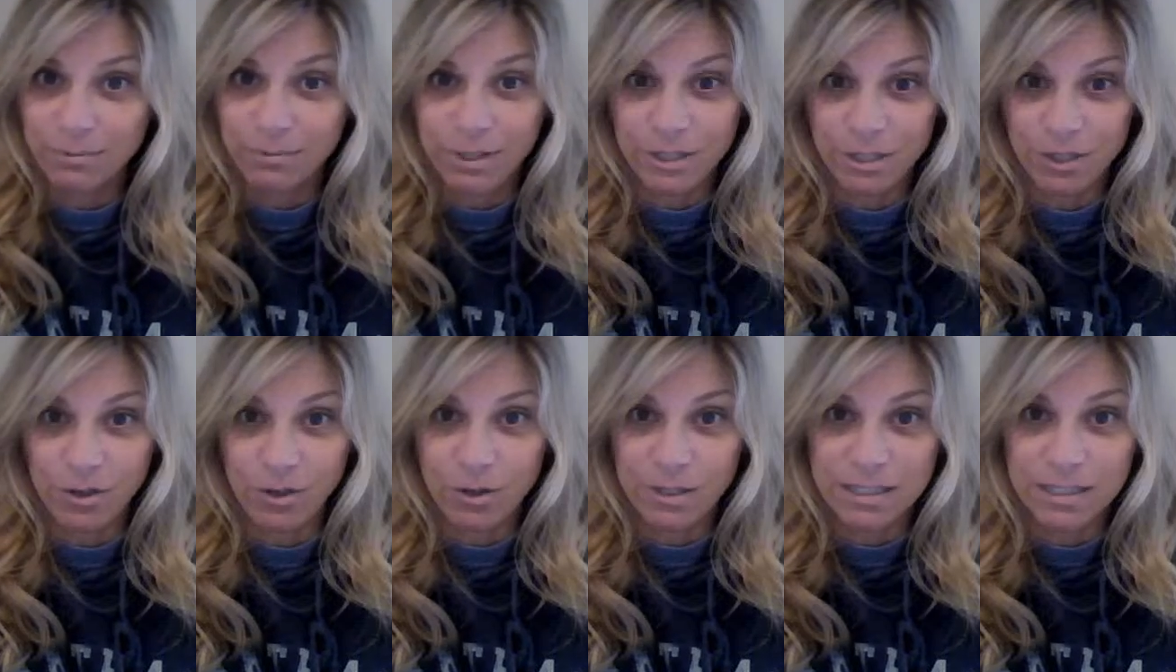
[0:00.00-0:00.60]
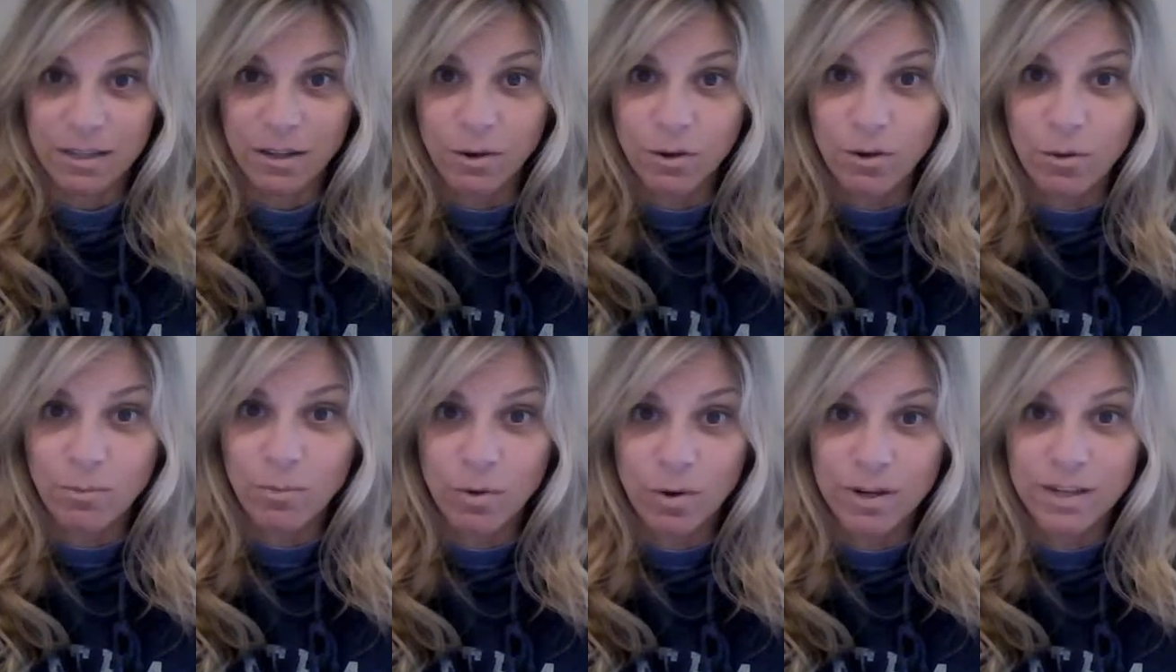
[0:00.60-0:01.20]
Rich Girls and Local
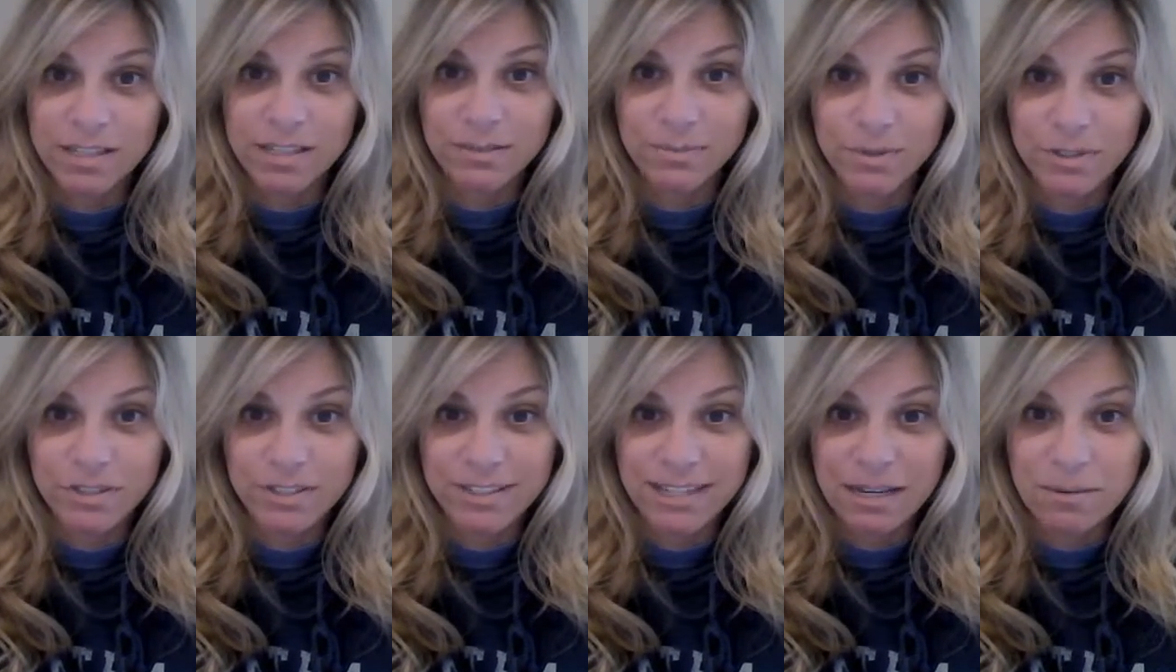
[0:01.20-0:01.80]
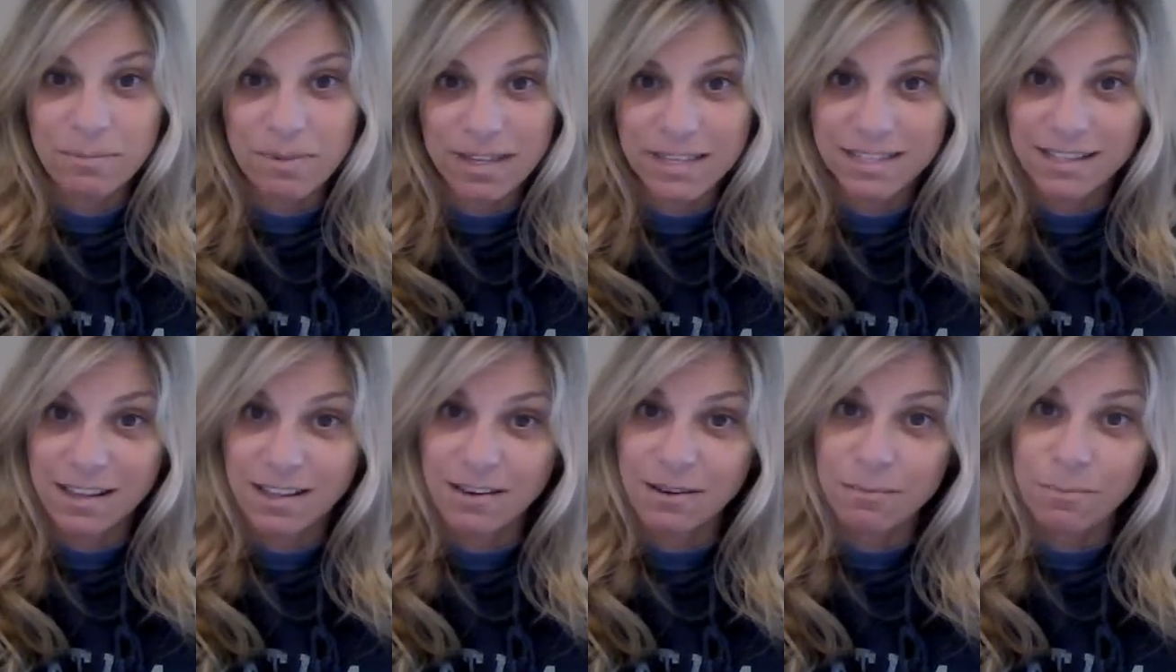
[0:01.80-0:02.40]
Boys, which take place
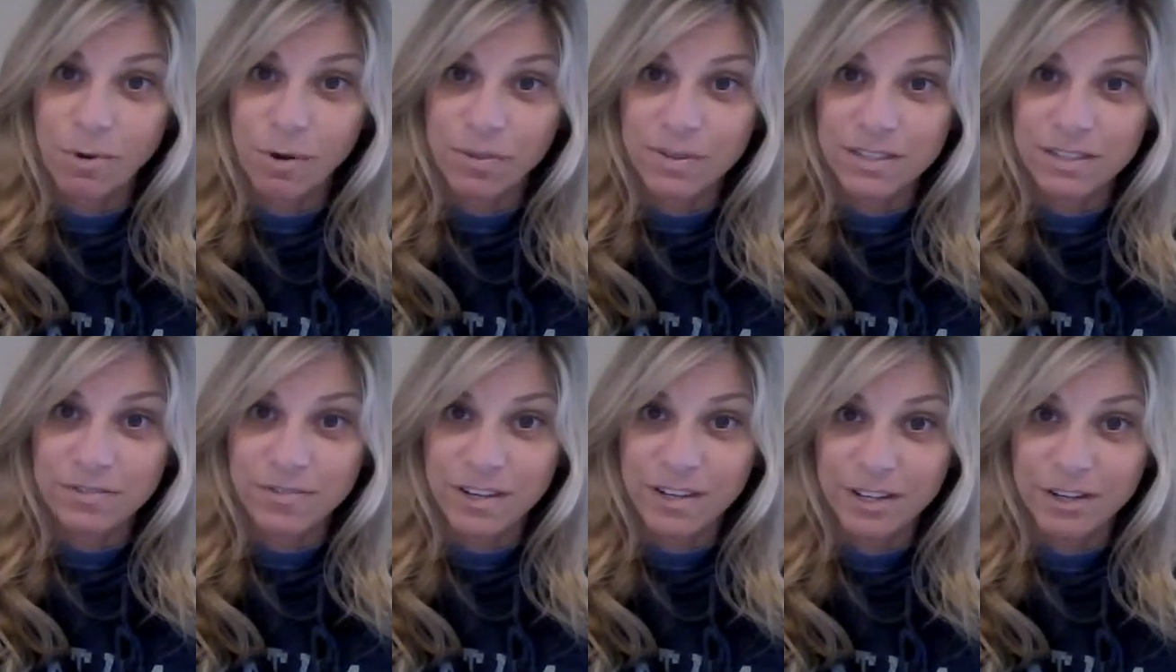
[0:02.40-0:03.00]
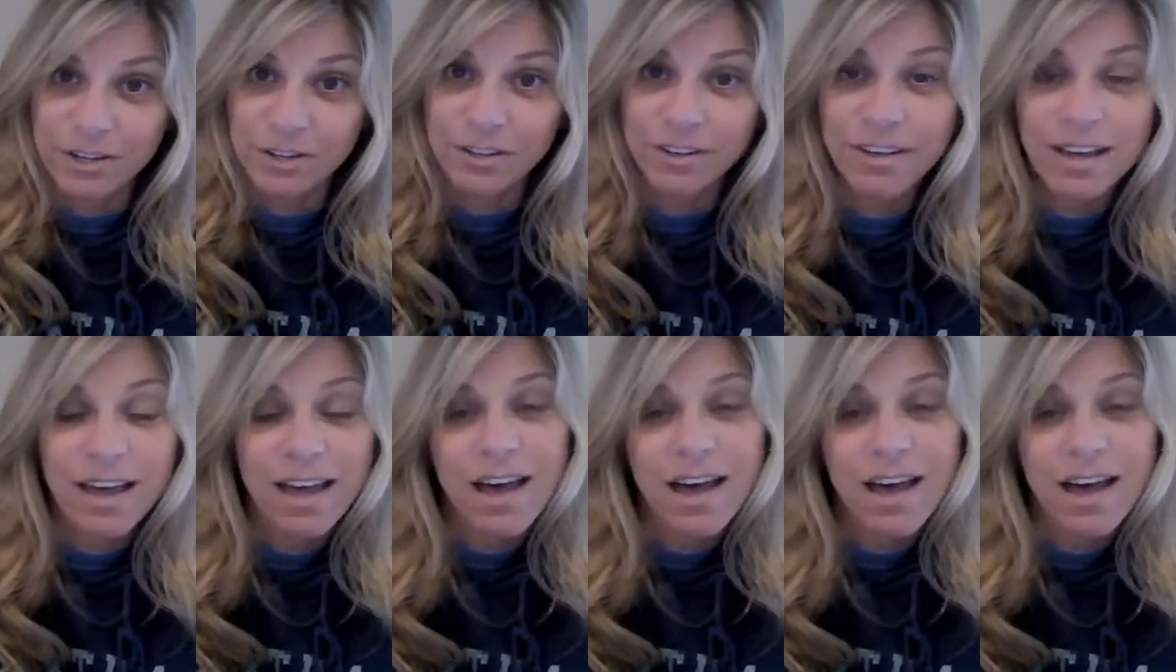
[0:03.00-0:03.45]
on Martha's Vineyard.